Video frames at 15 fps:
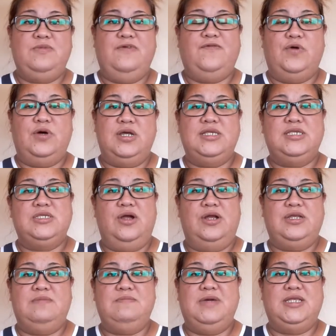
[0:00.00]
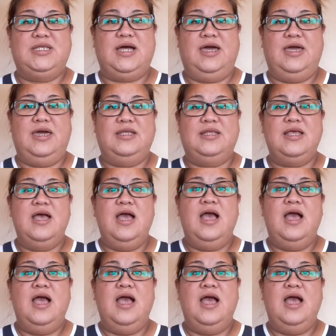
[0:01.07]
before I started my diet,